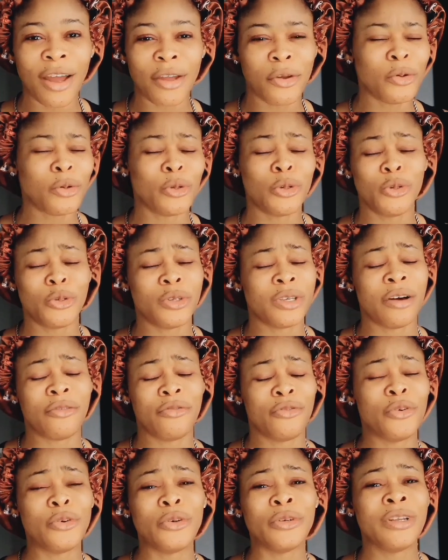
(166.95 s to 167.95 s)
I couldn't use her
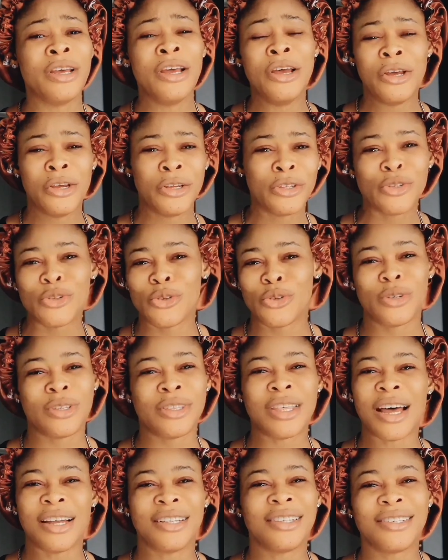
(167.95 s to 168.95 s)
phone to
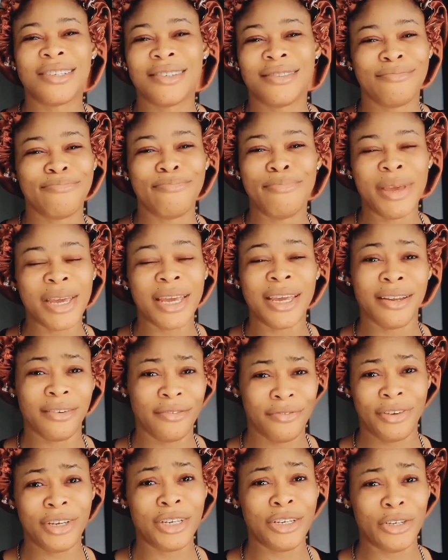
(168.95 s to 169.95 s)
start
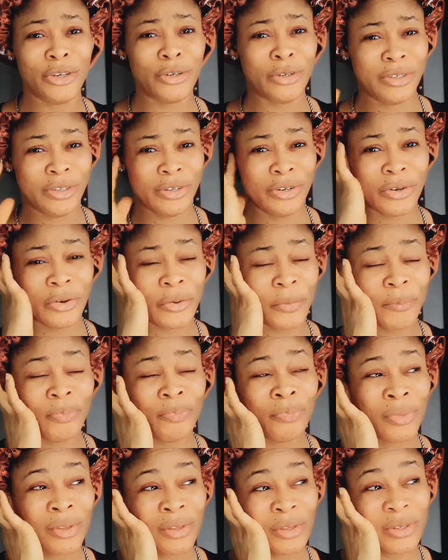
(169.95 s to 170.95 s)
making videos, you know,
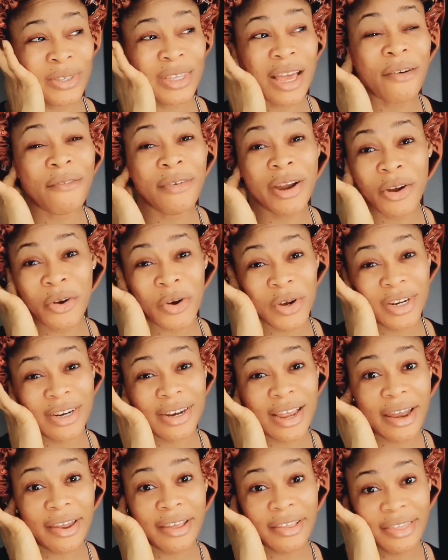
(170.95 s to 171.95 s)
to start
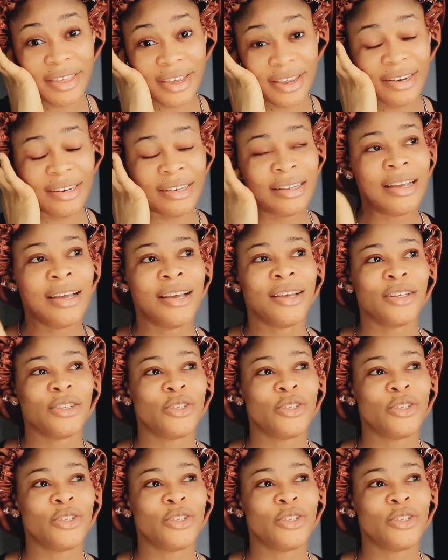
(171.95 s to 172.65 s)
recording anything.